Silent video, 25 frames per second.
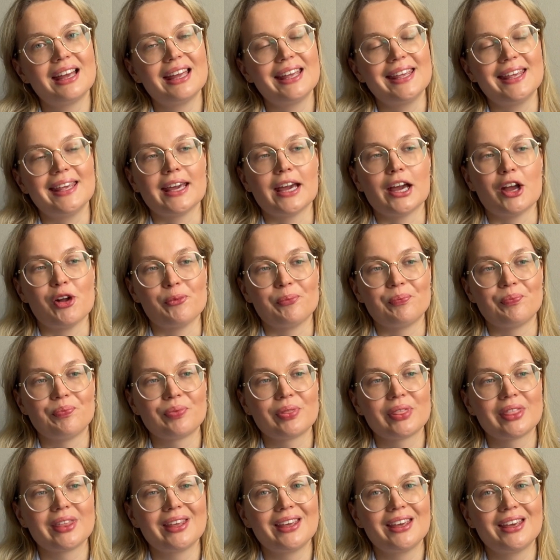Yeah.
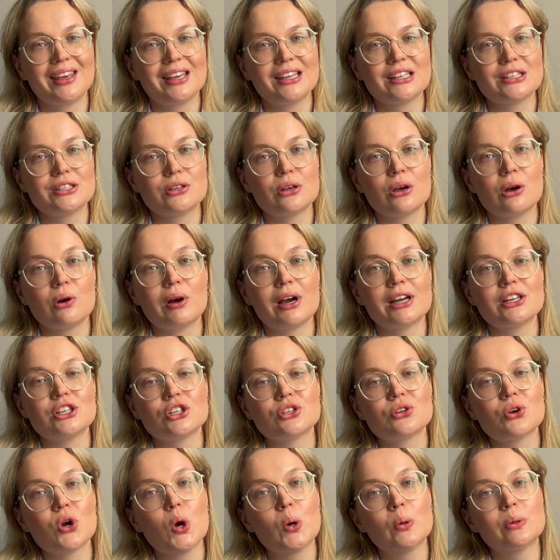So I
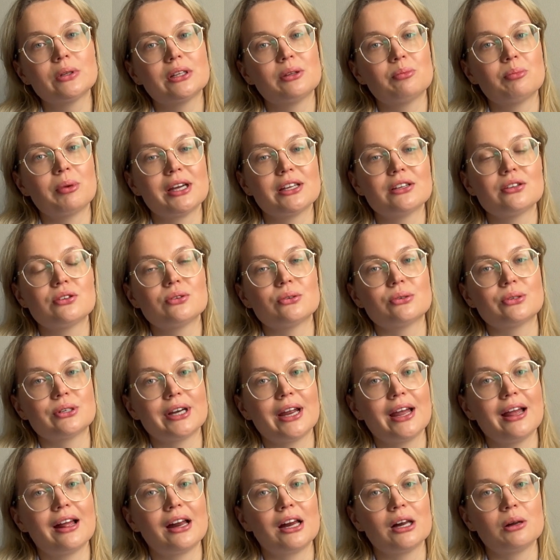just hope that my story
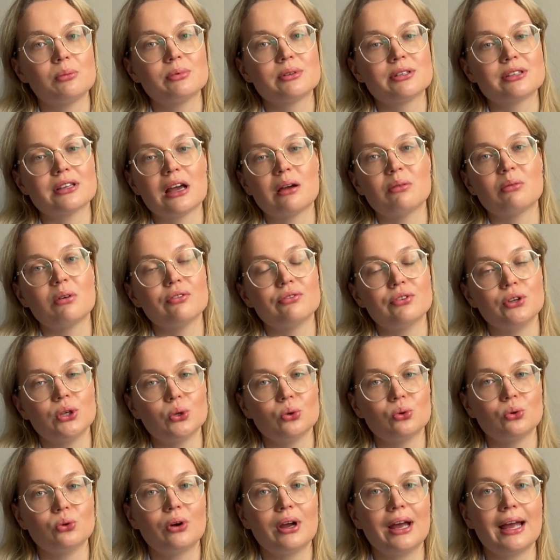helps some of
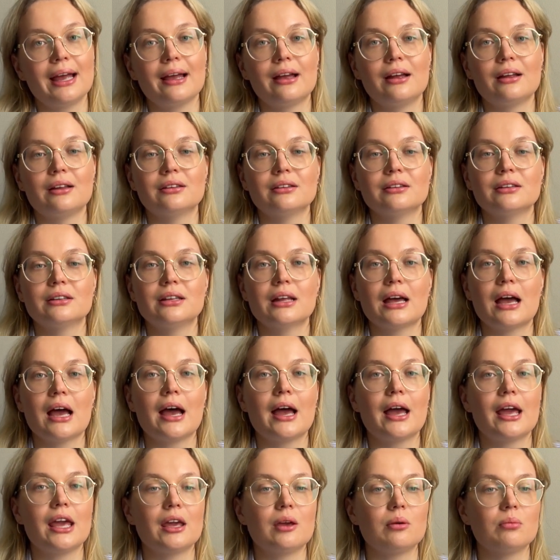you, and
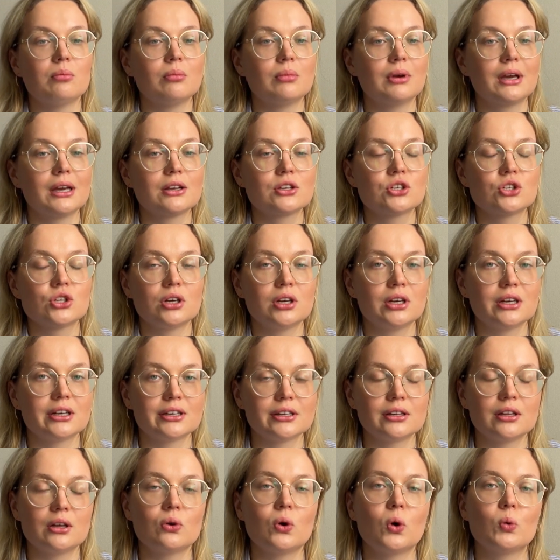I'm actually
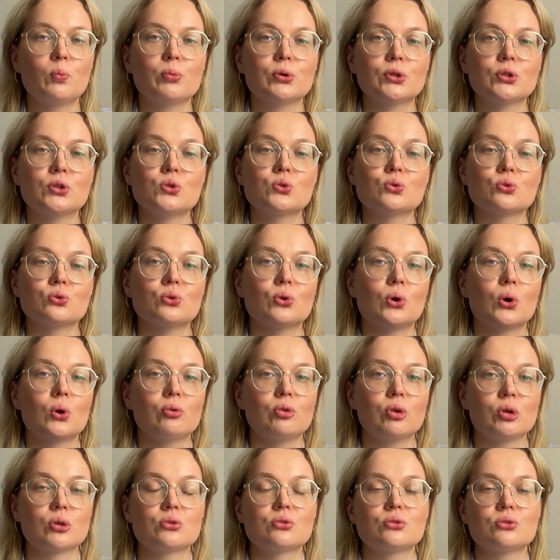really open to know
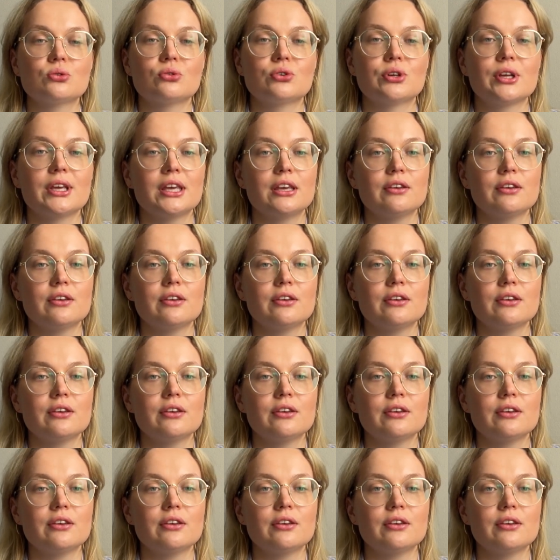your story.